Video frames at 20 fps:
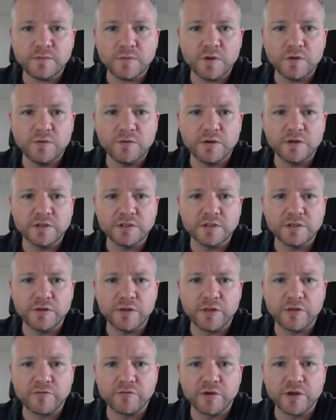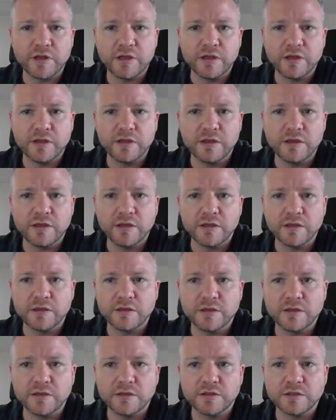1, 2, 3.
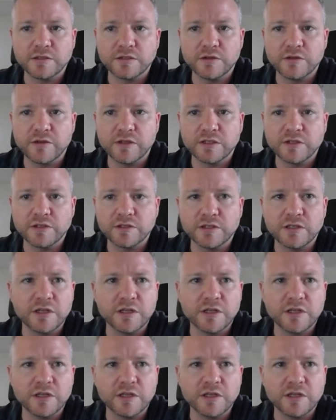So this is,